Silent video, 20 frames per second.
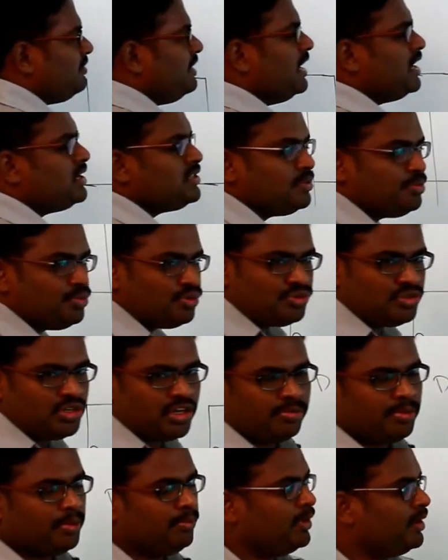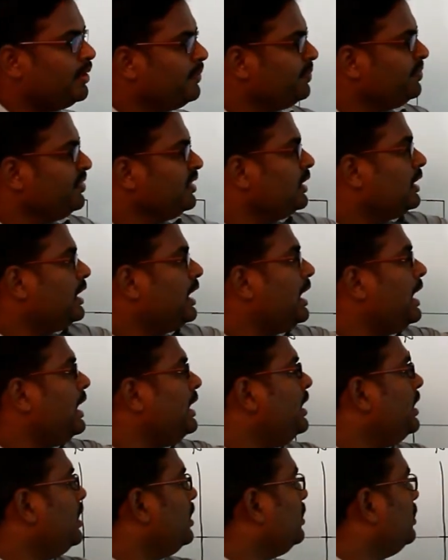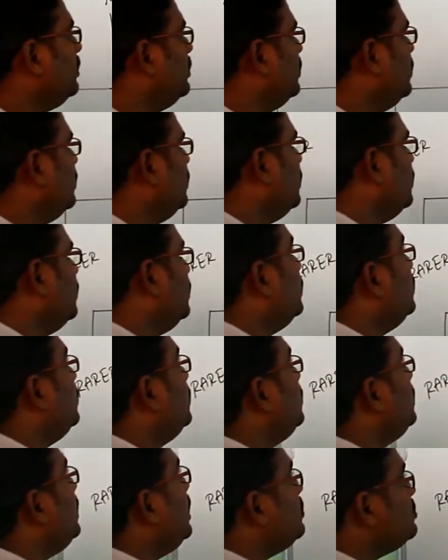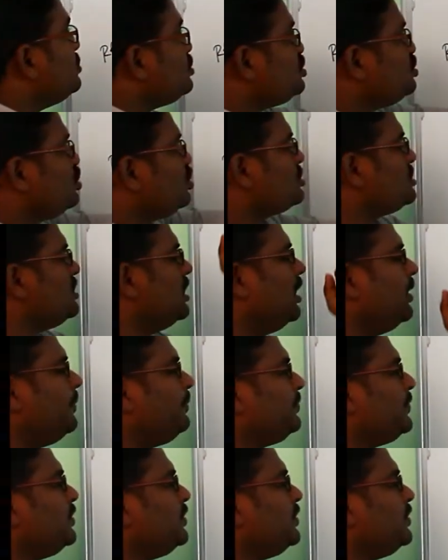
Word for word: we are supposed to remember. And now Stokes law.